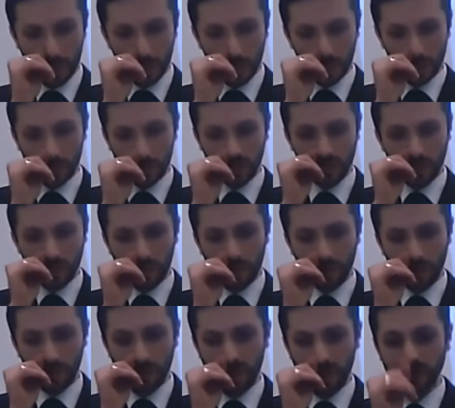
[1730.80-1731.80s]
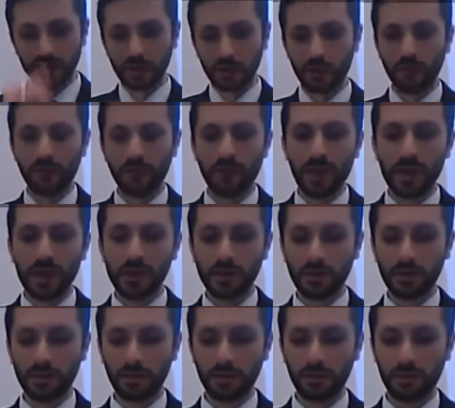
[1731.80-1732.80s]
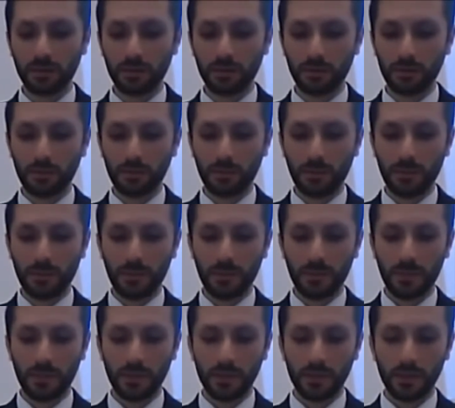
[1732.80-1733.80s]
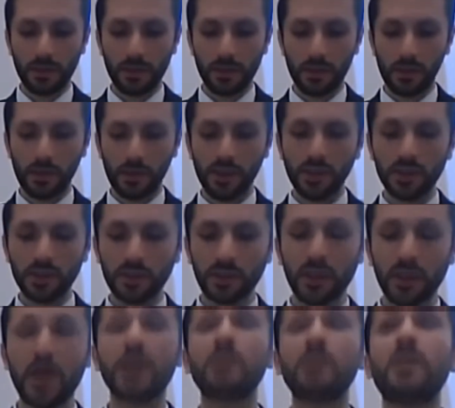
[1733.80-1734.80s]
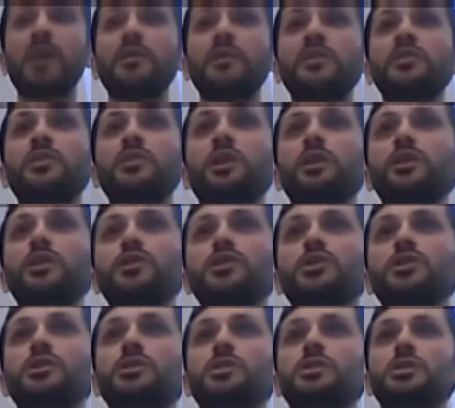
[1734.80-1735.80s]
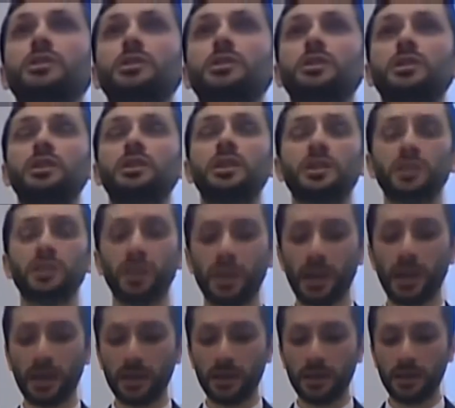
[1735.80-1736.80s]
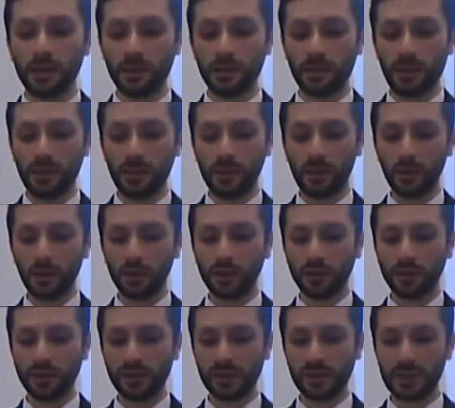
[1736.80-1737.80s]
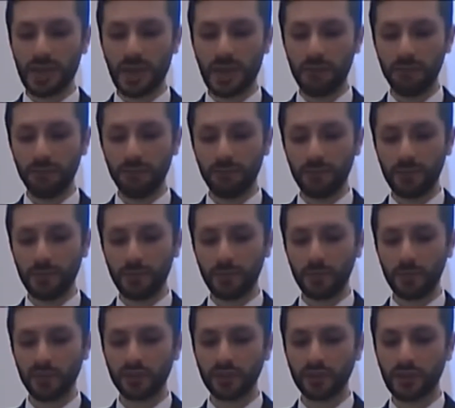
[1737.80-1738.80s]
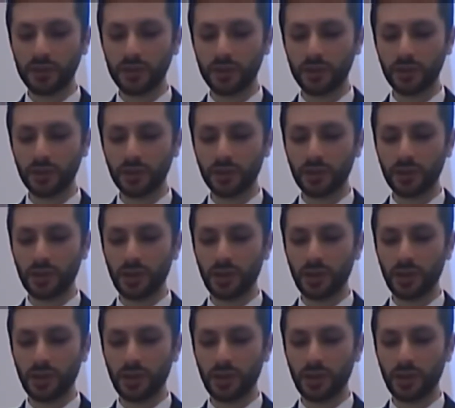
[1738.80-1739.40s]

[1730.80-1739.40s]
To become an ambassador of faith, you need to learn about this knowledge. You need to learn about the knowledge of Islam through a structured,